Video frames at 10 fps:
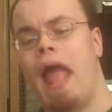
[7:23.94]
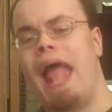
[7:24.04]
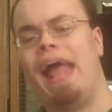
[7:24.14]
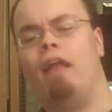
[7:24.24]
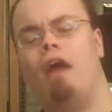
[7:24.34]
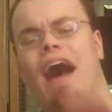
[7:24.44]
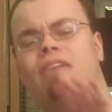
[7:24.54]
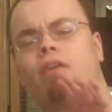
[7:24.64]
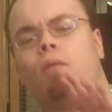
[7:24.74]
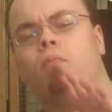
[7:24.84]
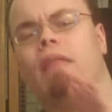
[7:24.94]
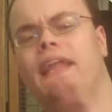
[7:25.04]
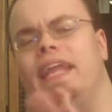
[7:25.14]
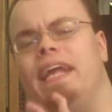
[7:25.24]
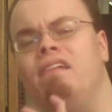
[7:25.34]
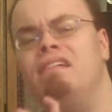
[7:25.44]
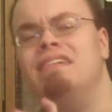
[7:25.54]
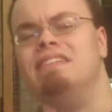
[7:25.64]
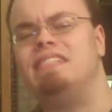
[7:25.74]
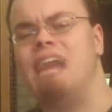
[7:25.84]
And I'll have a completely
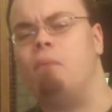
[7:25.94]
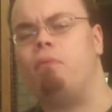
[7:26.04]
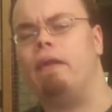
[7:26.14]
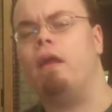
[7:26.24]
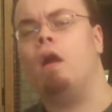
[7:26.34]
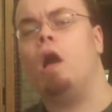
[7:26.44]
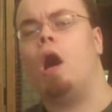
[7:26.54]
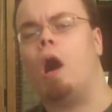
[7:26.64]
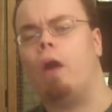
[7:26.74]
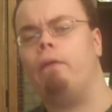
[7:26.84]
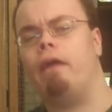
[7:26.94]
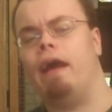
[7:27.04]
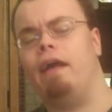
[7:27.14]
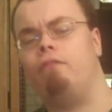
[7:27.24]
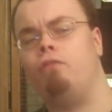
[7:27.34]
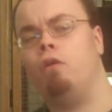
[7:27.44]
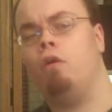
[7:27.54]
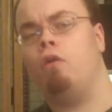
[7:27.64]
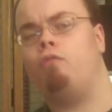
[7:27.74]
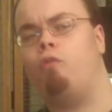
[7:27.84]
separate hard drive
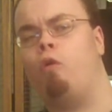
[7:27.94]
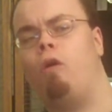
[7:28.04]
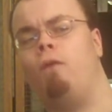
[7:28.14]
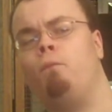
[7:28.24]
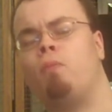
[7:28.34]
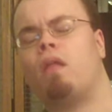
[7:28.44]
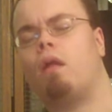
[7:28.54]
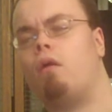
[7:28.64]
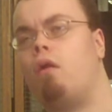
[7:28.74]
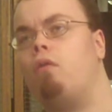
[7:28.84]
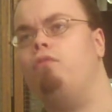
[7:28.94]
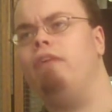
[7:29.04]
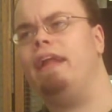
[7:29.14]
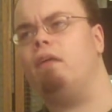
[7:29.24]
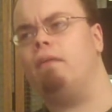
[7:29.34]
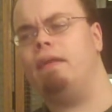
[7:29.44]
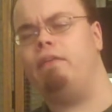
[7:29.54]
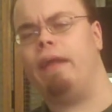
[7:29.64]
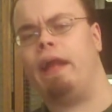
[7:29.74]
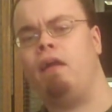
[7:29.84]
for video
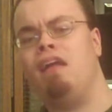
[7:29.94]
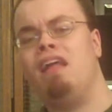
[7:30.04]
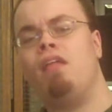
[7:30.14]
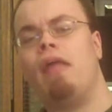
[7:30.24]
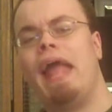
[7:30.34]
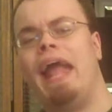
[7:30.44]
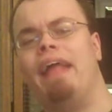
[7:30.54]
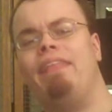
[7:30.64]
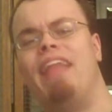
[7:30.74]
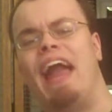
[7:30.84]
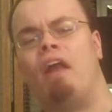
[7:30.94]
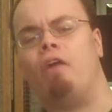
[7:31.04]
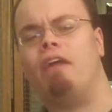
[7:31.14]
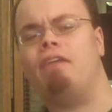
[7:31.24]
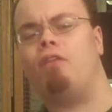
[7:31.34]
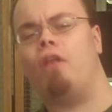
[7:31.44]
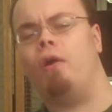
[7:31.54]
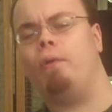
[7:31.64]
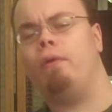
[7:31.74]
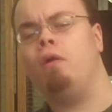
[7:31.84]
rendering. And that hard drive
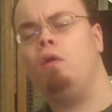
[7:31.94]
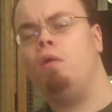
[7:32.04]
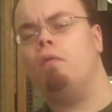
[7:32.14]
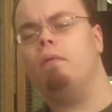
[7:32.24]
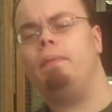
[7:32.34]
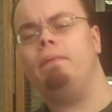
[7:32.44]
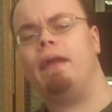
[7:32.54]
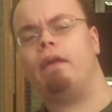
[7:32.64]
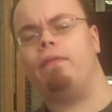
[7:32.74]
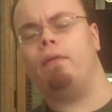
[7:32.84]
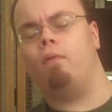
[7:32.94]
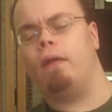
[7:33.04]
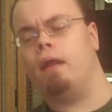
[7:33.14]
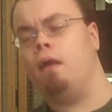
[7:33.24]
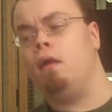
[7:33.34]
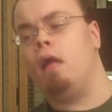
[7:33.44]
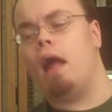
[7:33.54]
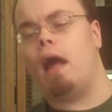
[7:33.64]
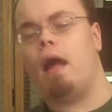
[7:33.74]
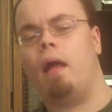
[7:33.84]
alone will be bigger than the one
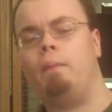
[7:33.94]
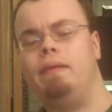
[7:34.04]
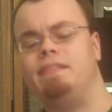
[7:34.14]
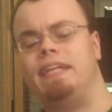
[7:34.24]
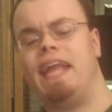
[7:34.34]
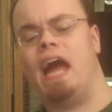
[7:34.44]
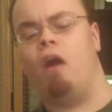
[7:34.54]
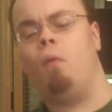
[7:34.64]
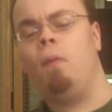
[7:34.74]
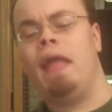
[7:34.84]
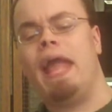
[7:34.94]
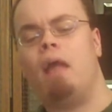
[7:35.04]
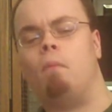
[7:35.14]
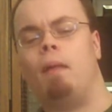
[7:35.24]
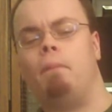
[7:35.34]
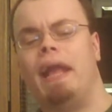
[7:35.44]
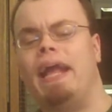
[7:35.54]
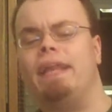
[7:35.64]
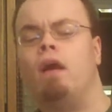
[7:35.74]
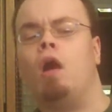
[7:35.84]
I'm using now. And my
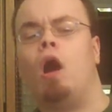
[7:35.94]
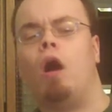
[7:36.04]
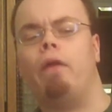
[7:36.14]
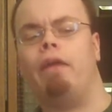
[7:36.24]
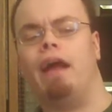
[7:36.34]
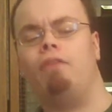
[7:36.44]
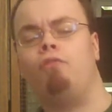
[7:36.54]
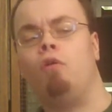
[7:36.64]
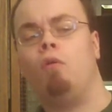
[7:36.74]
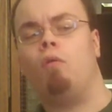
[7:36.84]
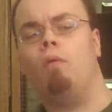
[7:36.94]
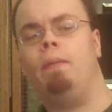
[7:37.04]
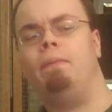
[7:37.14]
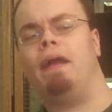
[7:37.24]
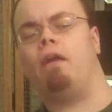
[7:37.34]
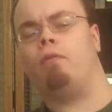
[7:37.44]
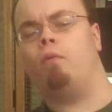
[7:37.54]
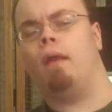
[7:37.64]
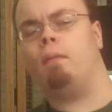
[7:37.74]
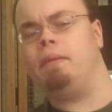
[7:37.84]
main hard drive will be bigger than
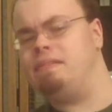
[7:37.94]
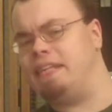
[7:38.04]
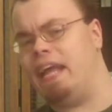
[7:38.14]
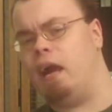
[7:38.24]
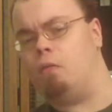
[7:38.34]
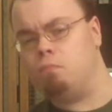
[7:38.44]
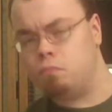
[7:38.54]
the one I'm using now.